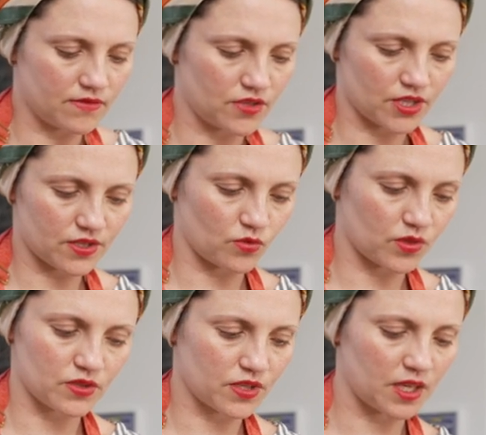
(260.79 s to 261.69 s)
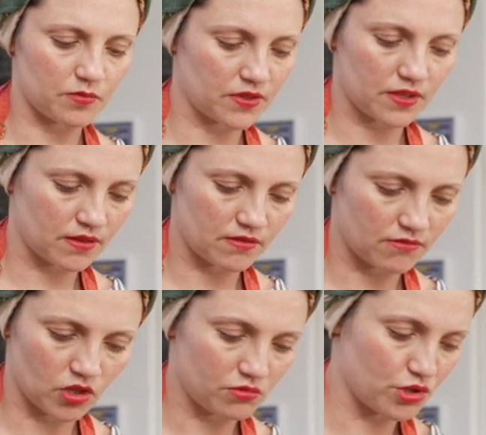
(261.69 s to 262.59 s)
just want to keep the
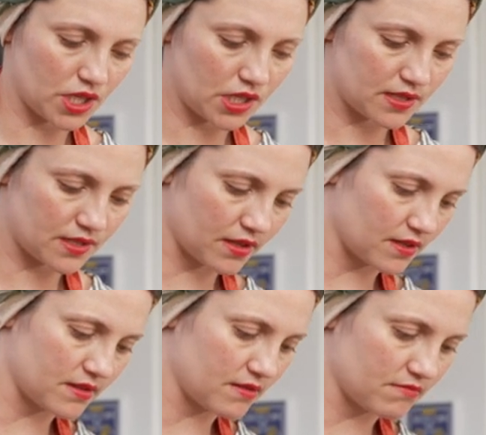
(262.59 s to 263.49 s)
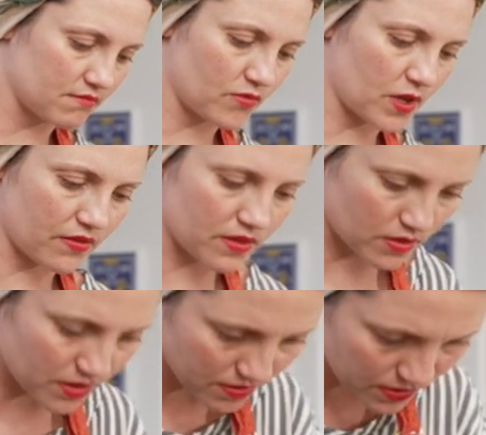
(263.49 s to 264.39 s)
nutrients and whatever.
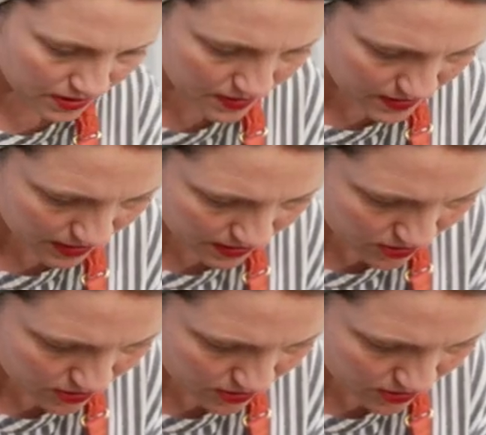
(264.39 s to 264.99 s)
Look, look at the skin;